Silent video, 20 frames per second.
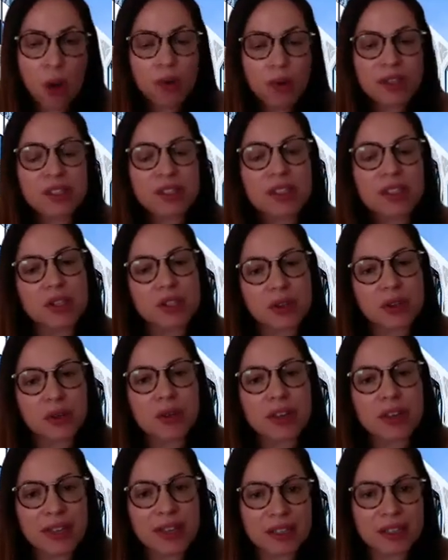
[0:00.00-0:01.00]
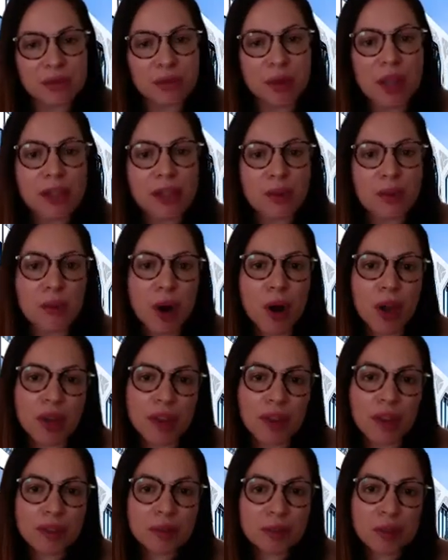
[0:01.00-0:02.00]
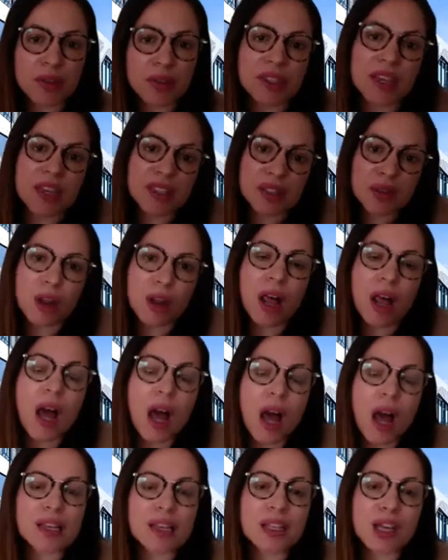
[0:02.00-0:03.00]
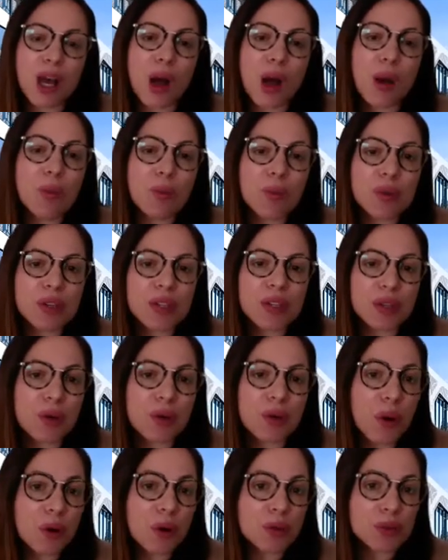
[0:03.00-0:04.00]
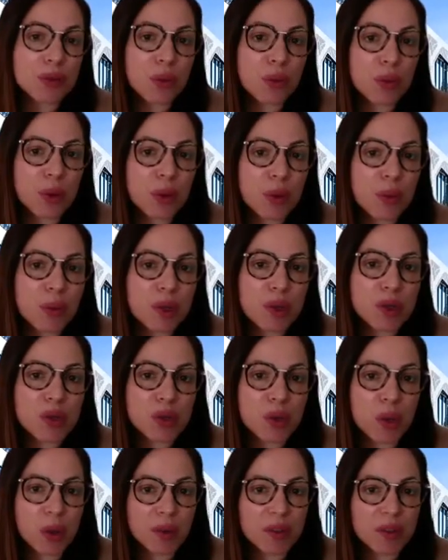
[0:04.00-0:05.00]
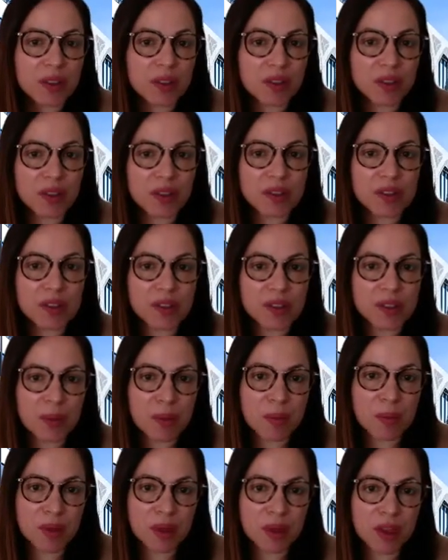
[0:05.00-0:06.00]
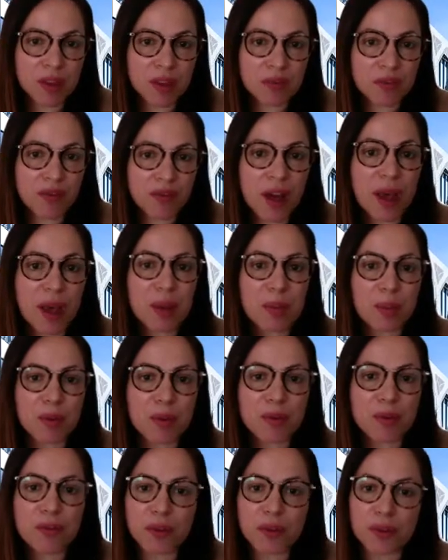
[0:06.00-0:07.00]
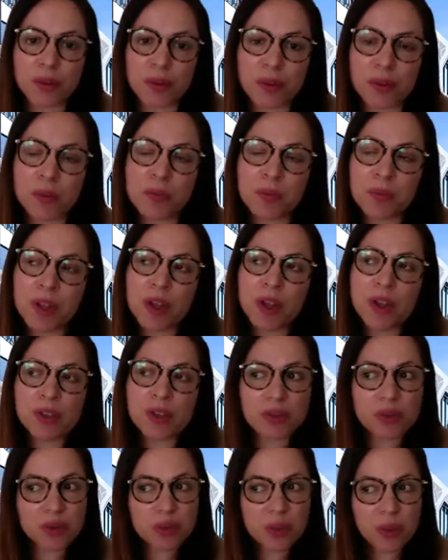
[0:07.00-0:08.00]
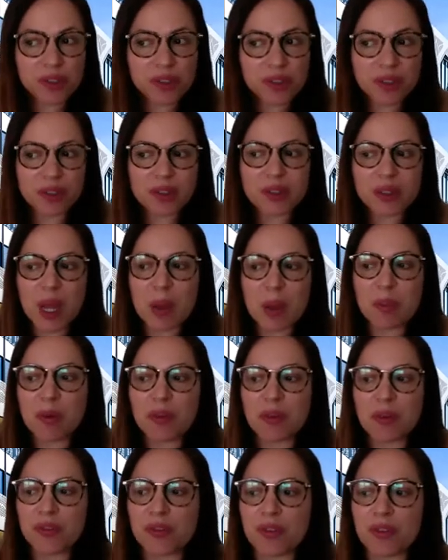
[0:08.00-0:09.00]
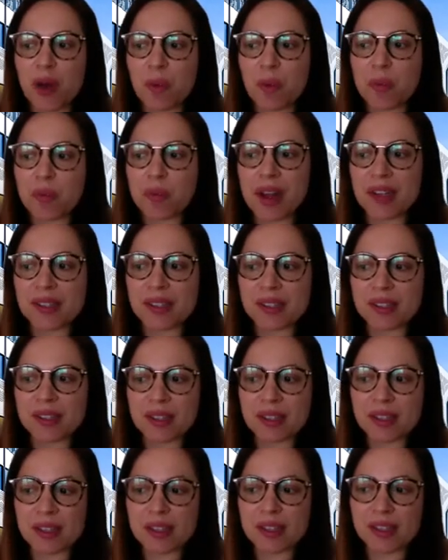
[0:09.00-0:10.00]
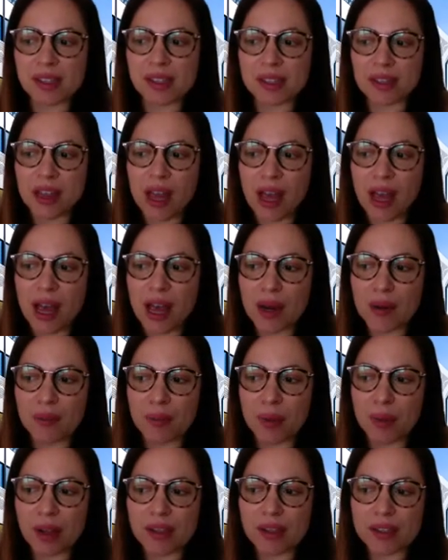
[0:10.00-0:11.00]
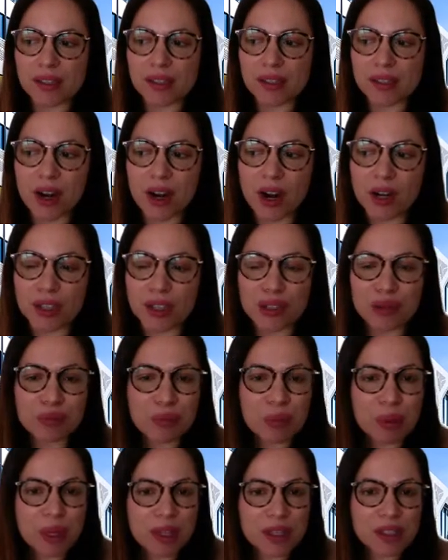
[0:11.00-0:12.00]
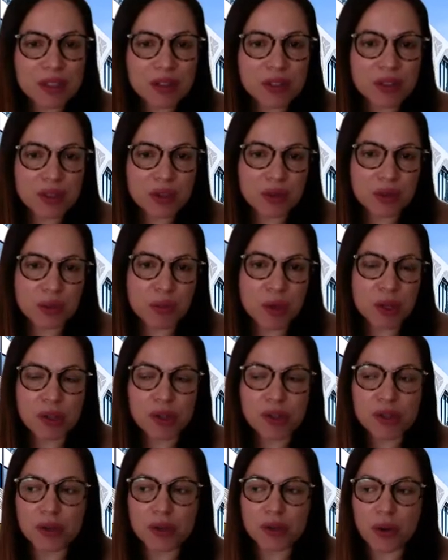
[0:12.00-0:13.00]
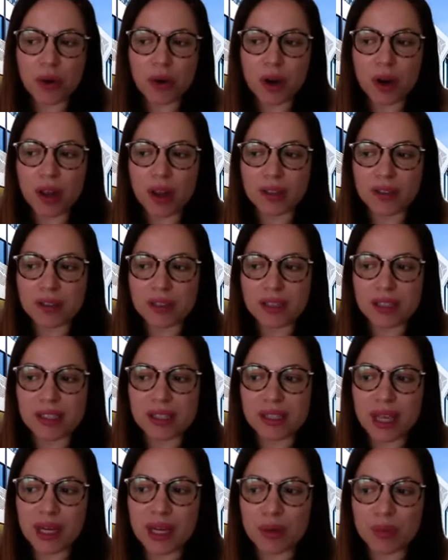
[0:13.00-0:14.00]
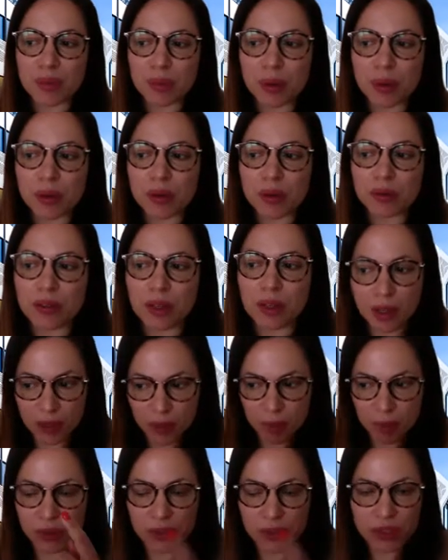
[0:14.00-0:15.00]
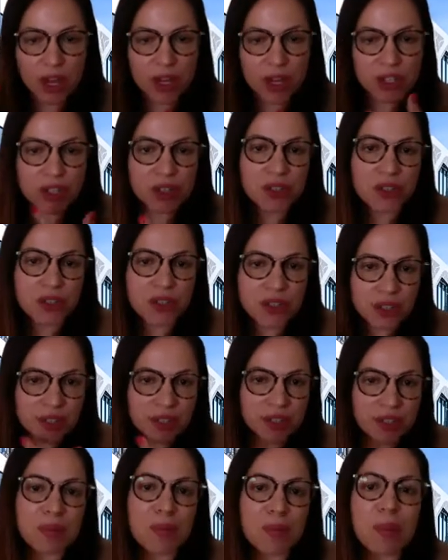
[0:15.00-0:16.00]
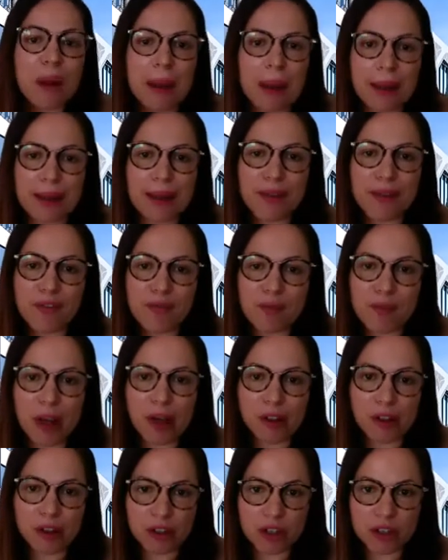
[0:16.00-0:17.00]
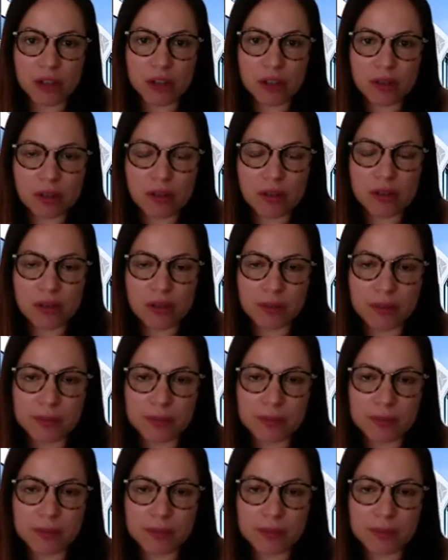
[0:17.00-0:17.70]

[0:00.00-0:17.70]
was securing as well the market. Because as a company, you also want to make sure that this is something viable for you. So those are the type of processes and policies that are in place to ensure a sustainable production and supply of biologicals.